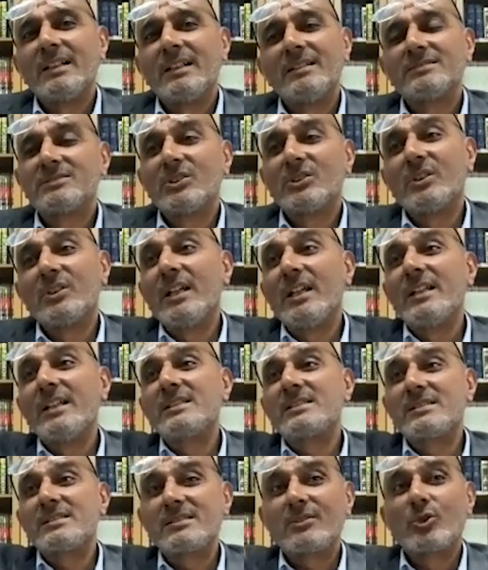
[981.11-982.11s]
So
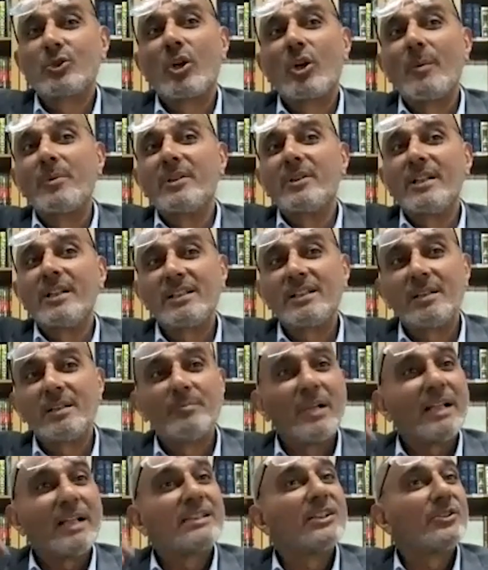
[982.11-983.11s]
it's corroborated
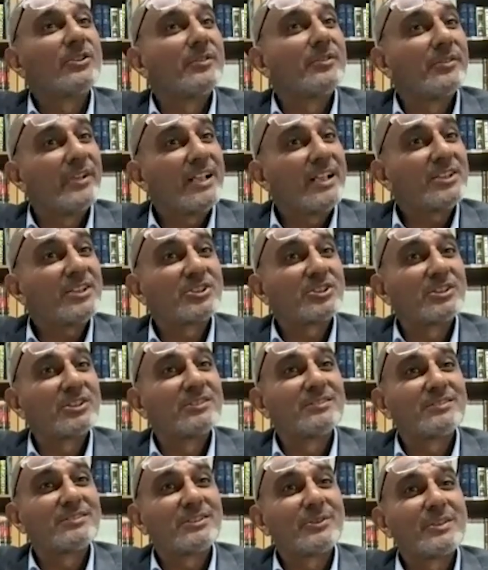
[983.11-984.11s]
by the
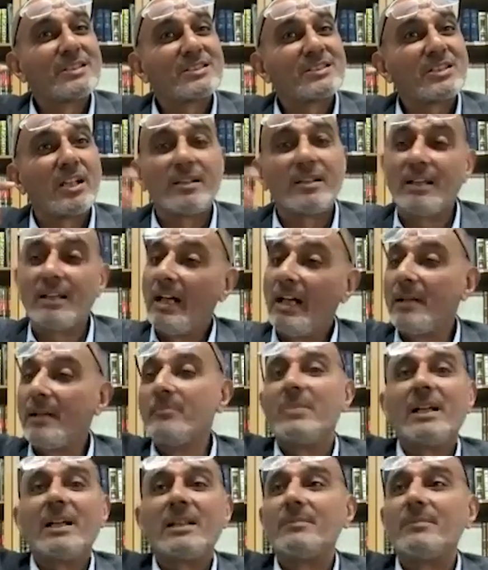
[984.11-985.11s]
narration to his son and
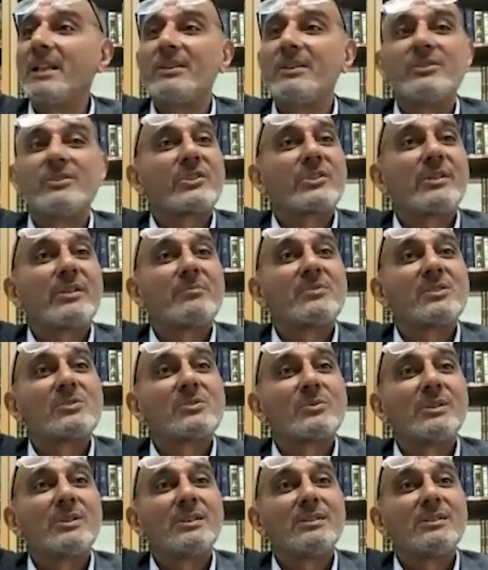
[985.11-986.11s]
by the manuscript as
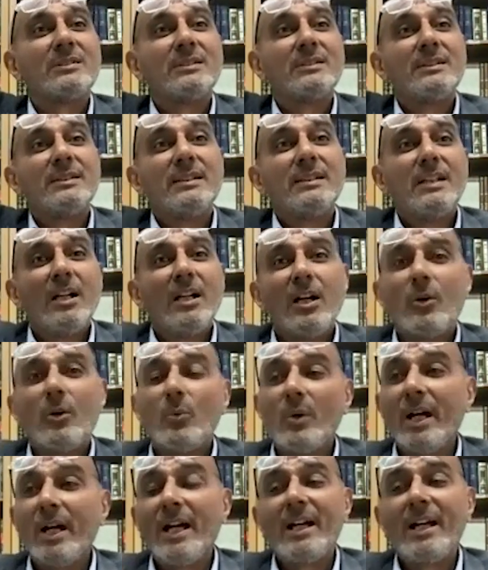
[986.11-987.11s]
well. And
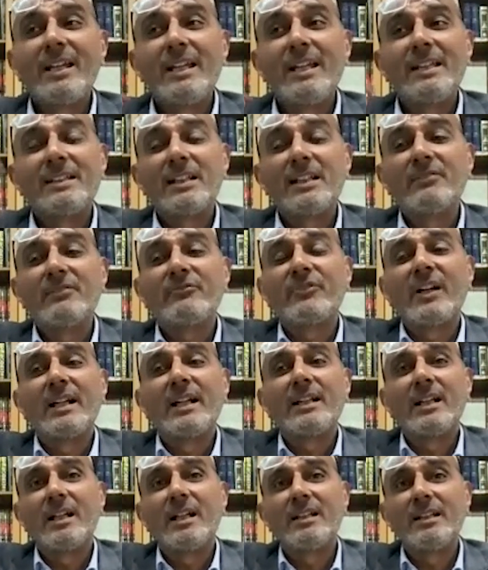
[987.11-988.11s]
where he didn't
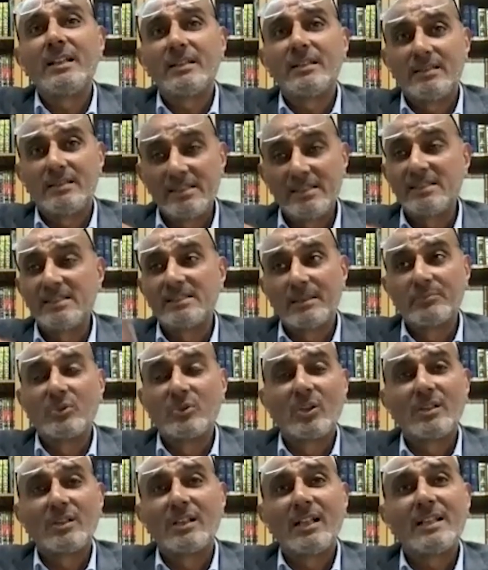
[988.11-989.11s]
find a hadith, this is
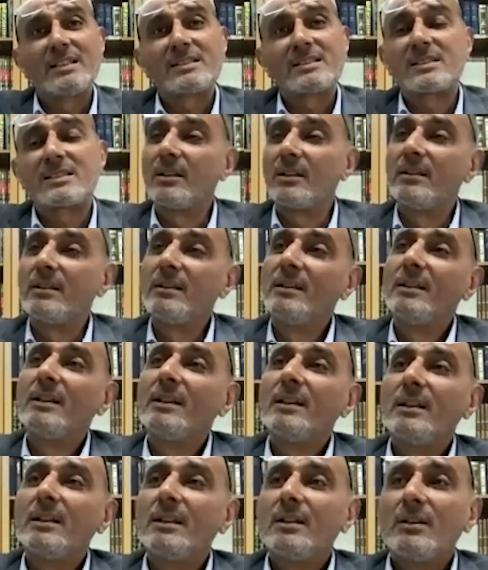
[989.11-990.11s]
Abdullah, his son,
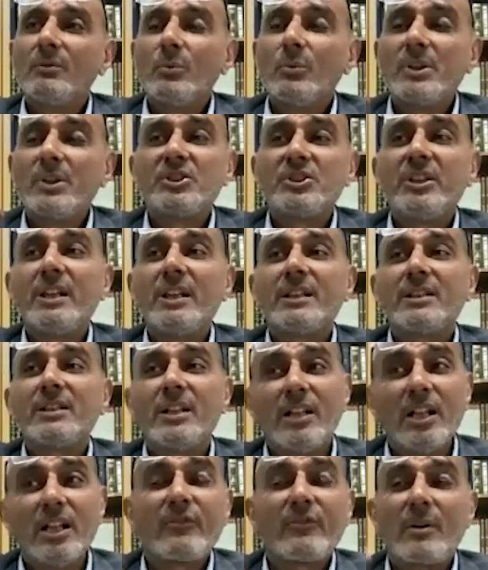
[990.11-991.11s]
which he had
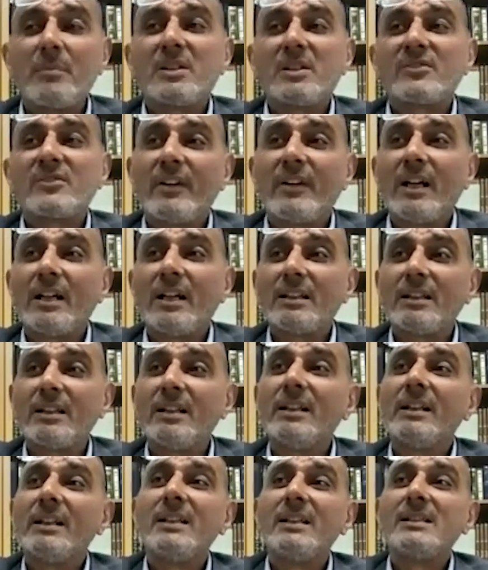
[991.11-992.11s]
heard from his
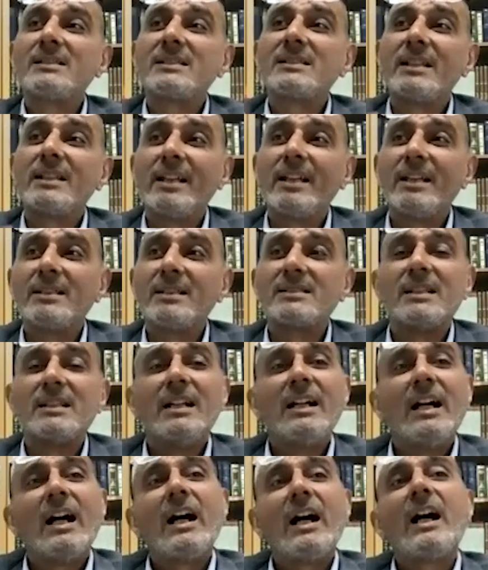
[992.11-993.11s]
father, he says,
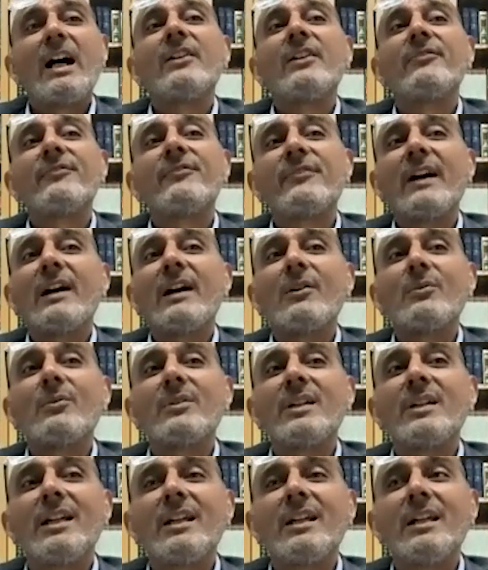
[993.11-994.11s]
I found
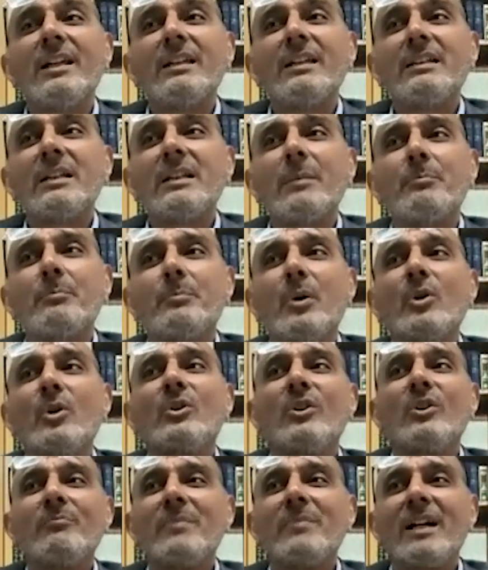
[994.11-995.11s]
it in the
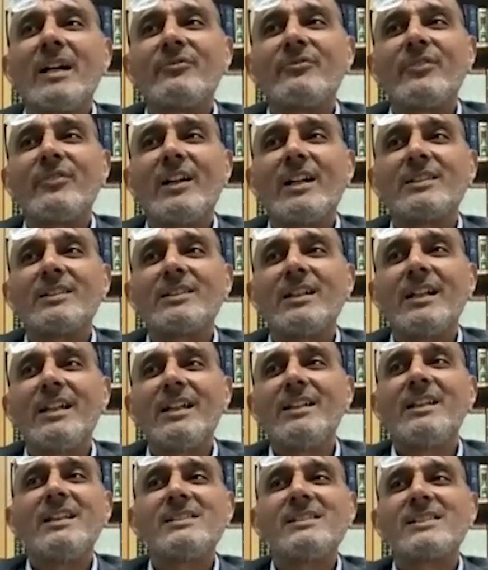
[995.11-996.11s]
book of my father
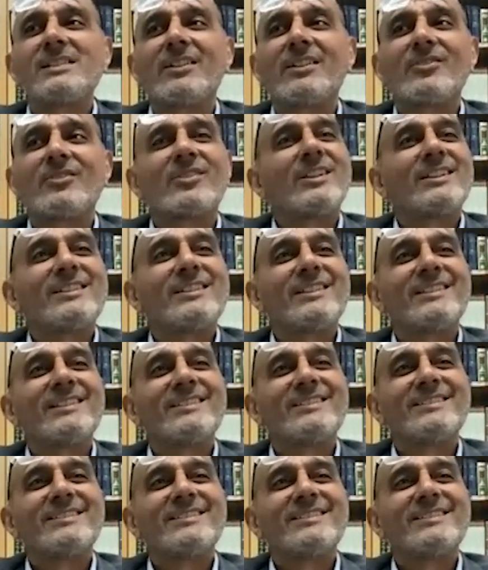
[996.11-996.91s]
in his handwriting.